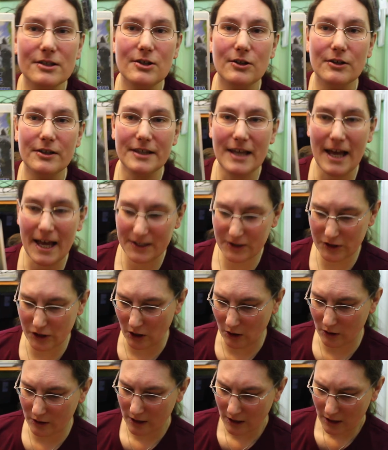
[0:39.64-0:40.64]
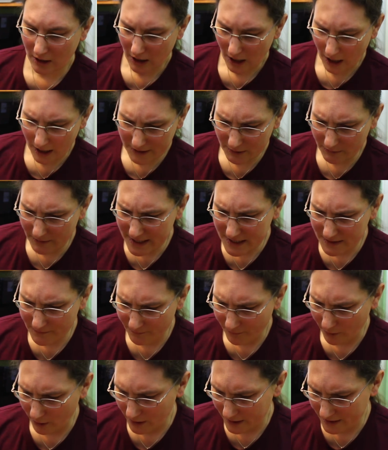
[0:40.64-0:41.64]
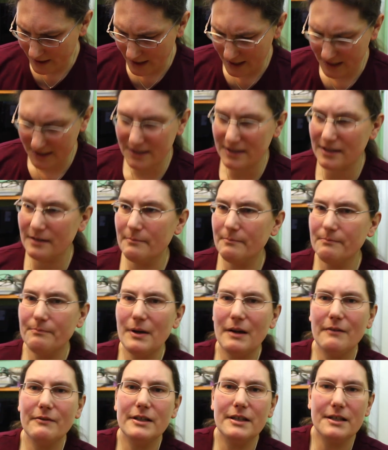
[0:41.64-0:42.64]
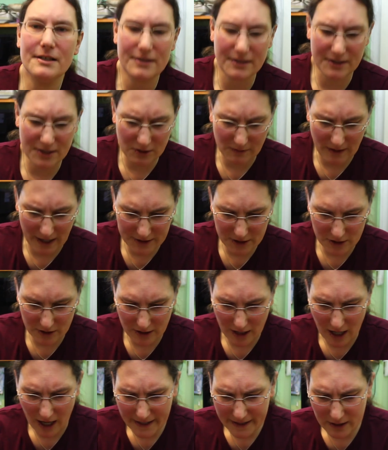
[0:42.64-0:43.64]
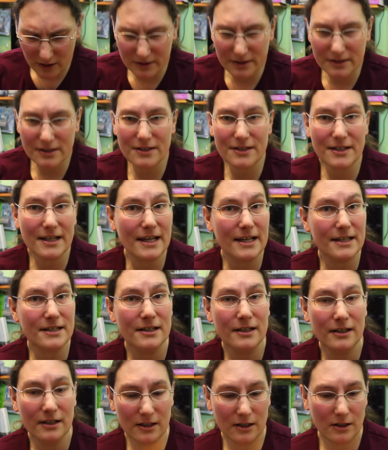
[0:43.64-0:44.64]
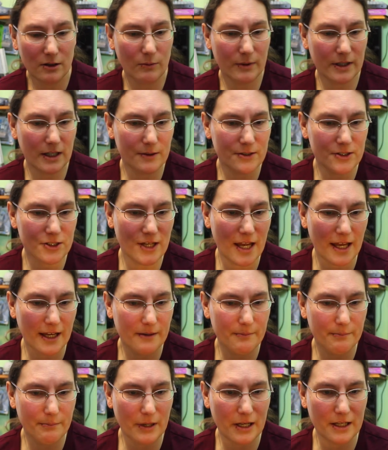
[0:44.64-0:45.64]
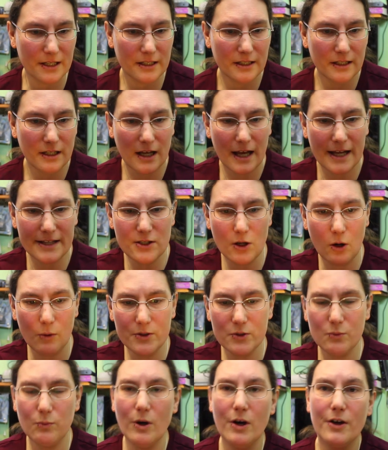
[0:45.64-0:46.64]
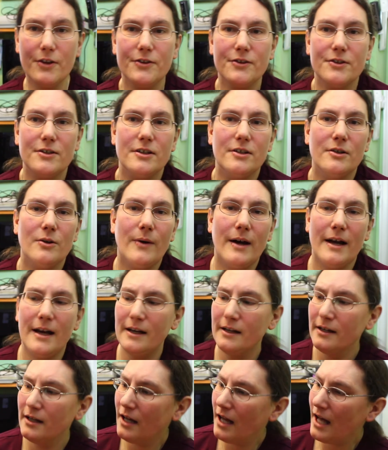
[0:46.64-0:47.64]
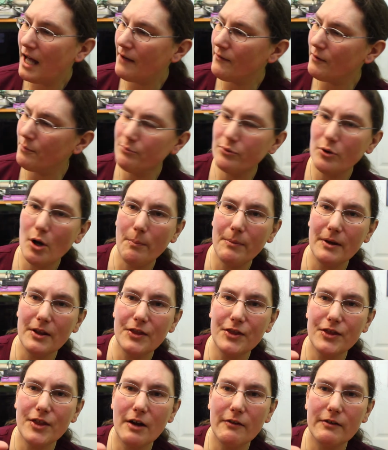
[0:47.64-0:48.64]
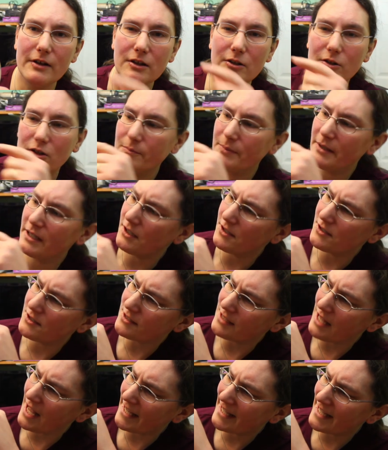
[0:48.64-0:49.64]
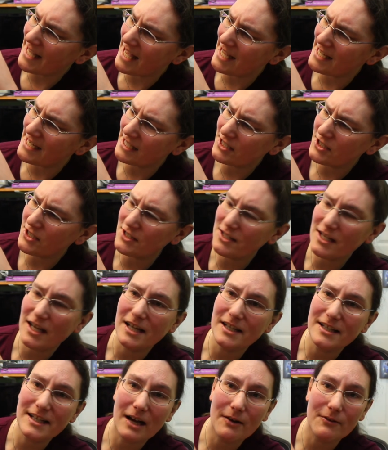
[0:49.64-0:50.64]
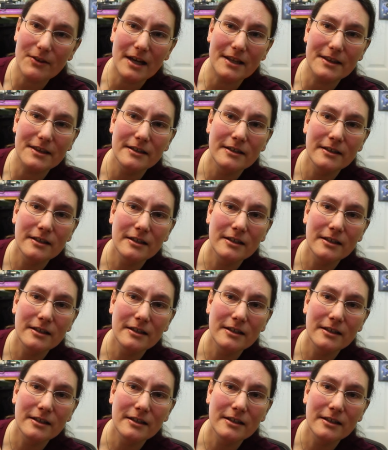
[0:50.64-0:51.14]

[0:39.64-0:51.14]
Sonic the Hedgehog. And the reason for it is apparently there's a scratch on it. I couldn't see it when I was checking, but it's always worth to have a proper thorough look because I can actually see it now that